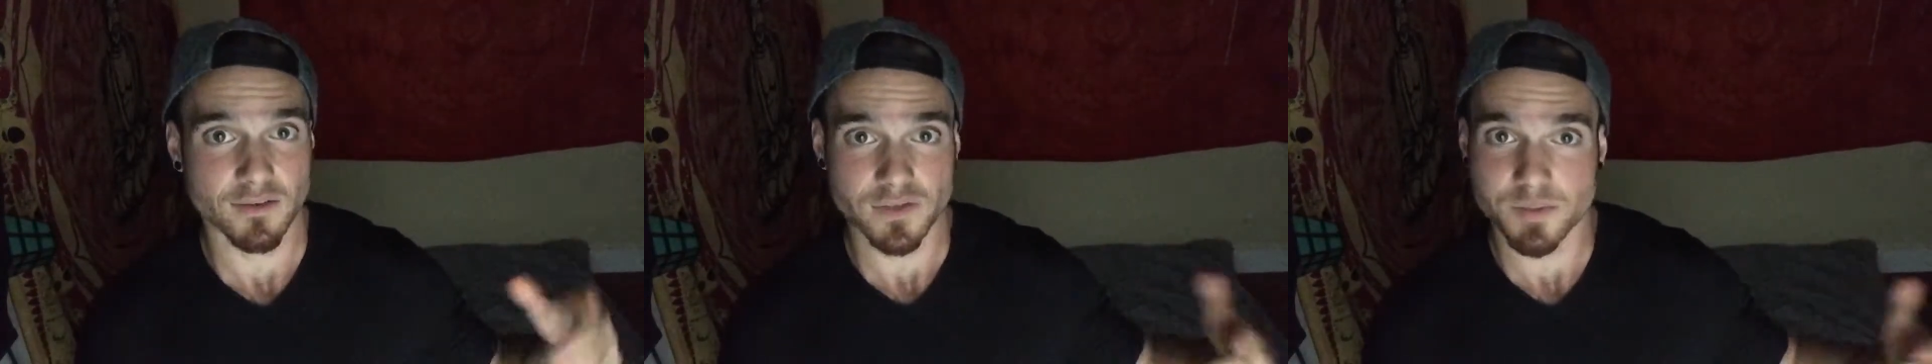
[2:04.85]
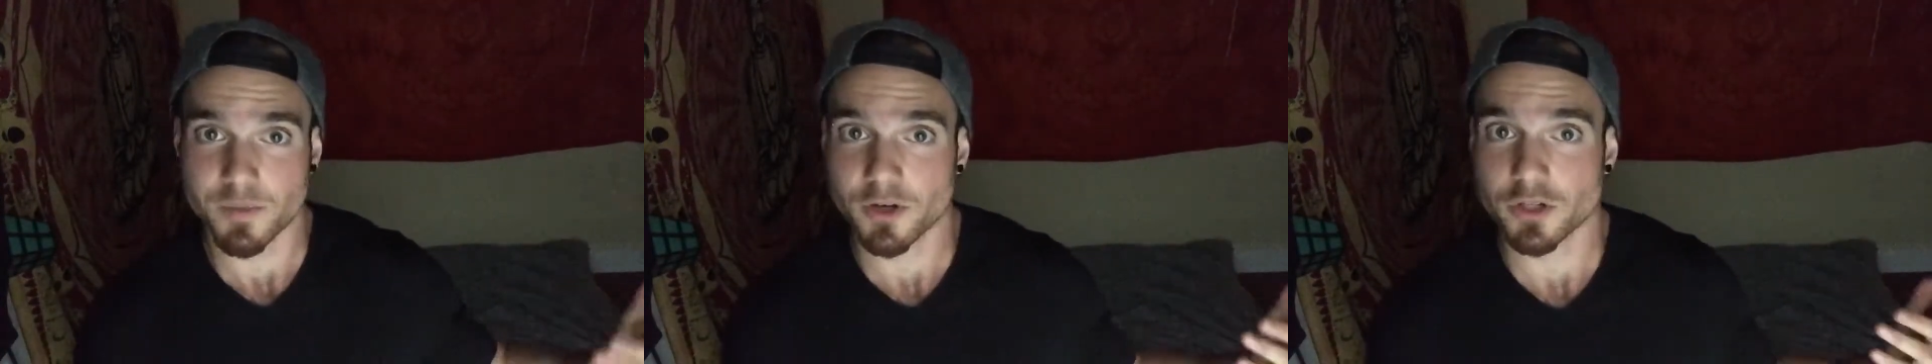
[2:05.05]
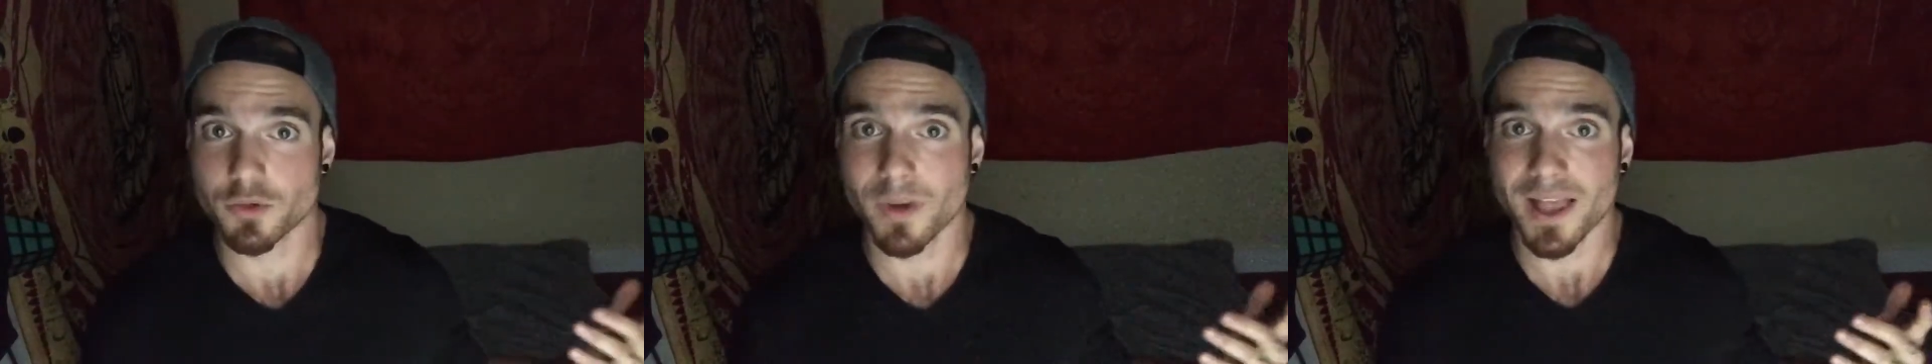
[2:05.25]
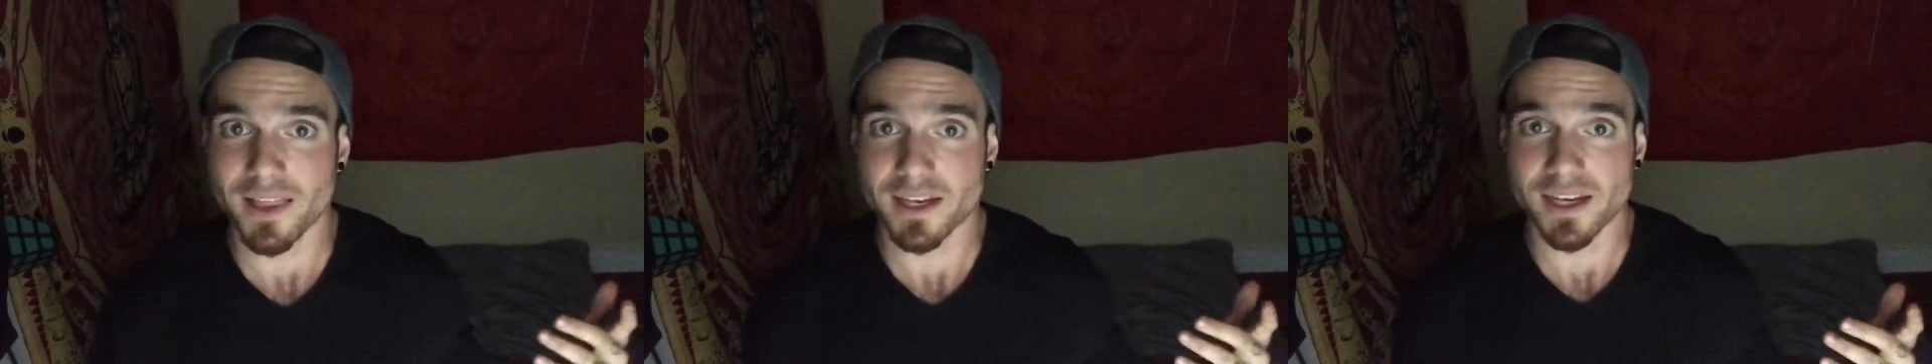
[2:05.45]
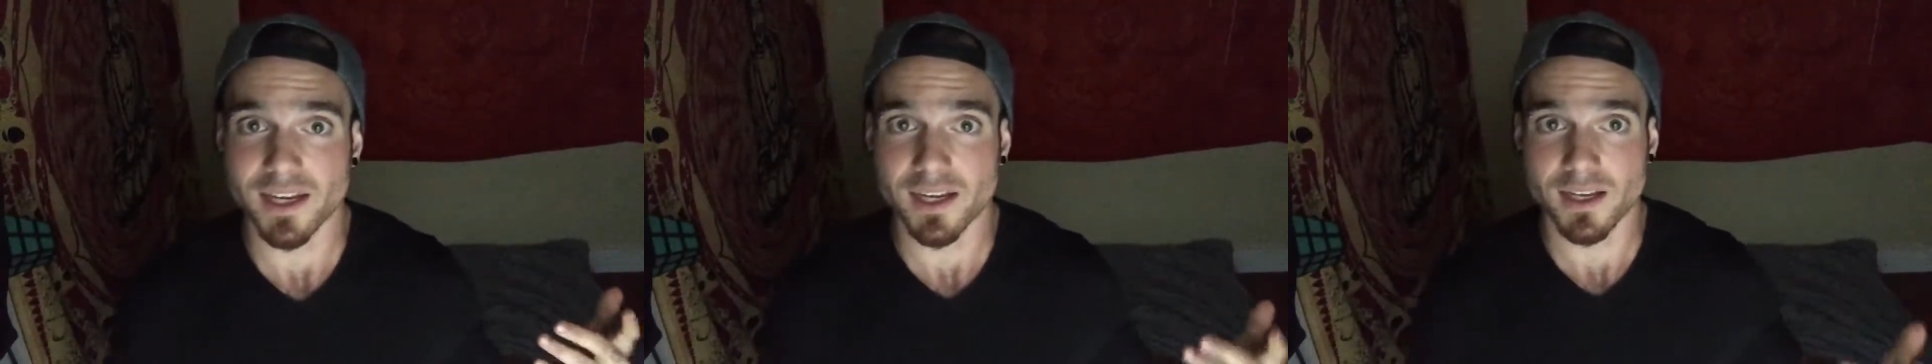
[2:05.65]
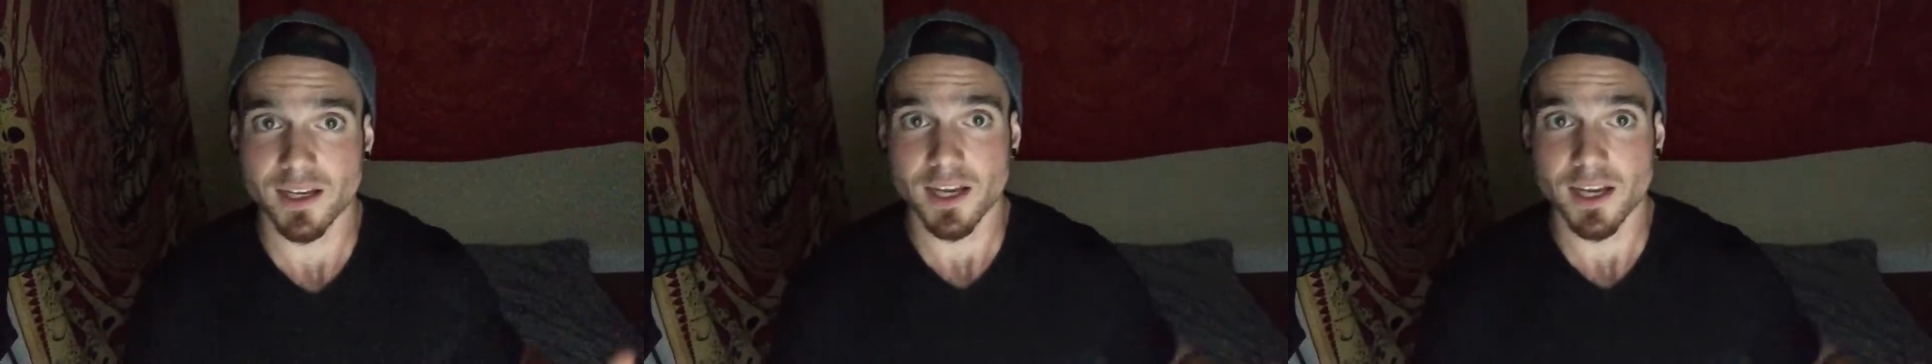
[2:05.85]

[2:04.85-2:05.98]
of spirituality.